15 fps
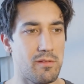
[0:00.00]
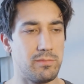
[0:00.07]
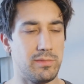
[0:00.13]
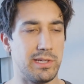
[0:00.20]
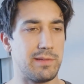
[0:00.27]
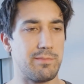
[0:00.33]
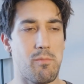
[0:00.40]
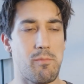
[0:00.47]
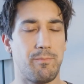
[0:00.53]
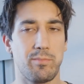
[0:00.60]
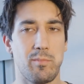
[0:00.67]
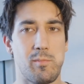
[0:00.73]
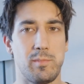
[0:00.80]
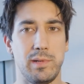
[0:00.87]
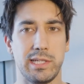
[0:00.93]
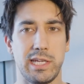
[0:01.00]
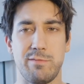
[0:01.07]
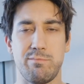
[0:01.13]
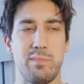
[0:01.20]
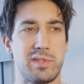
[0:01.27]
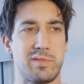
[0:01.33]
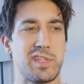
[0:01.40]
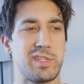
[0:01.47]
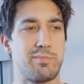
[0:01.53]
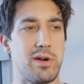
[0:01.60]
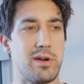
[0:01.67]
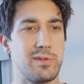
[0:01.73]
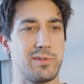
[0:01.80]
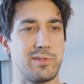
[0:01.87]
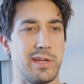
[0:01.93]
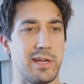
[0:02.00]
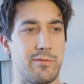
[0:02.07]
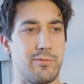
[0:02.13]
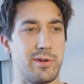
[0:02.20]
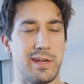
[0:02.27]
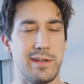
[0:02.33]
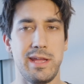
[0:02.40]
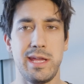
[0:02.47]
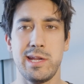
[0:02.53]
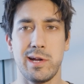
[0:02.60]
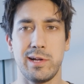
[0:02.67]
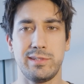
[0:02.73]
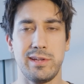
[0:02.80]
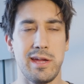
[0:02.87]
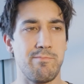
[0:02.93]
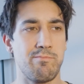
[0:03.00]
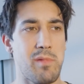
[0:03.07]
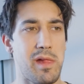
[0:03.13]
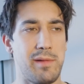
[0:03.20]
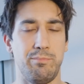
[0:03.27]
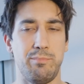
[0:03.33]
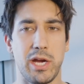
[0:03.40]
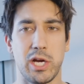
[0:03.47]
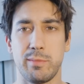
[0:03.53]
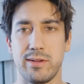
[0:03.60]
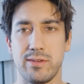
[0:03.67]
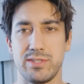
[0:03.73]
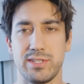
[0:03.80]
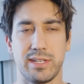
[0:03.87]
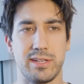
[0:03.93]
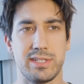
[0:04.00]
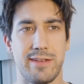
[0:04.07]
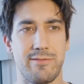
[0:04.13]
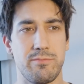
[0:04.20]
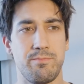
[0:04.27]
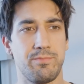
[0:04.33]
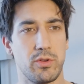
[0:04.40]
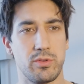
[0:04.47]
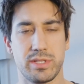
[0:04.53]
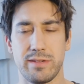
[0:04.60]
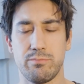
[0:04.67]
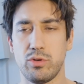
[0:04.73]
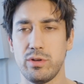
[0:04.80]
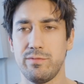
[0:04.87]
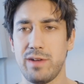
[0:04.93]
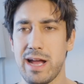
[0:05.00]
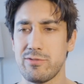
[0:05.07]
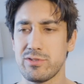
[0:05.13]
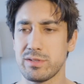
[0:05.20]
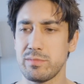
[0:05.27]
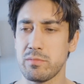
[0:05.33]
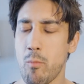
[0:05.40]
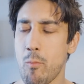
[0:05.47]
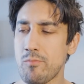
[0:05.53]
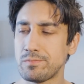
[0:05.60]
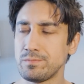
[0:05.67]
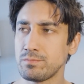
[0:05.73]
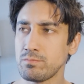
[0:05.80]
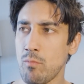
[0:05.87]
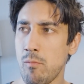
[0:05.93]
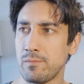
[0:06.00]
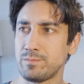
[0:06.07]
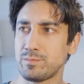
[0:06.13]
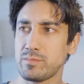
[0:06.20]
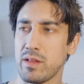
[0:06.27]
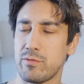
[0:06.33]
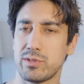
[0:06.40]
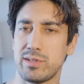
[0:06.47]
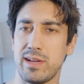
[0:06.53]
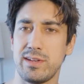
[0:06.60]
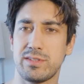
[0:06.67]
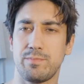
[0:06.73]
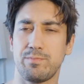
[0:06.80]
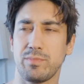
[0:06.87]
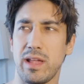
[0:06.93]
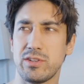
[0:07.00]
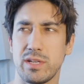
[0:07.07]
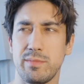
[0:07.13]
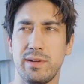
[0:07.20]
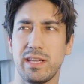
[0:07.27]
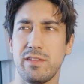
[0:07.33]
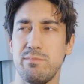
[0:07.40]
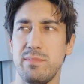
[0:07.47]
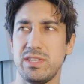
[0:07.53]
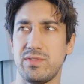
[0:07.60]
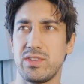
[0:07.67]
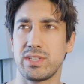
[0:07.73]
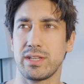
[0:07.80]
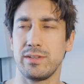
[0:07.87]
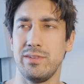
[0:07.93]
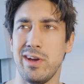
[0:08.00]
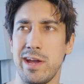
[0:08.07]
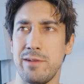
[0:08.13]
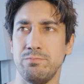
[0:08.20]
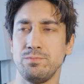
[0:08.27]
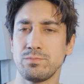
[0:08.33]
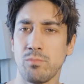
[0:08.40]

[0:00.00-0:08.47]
Like, I gave Misfits bars like a freaking 8 out of 10, and Bear Bells like a 7 or 7.5 or something for taste. Actually, I'm going to give Misfits like a 9.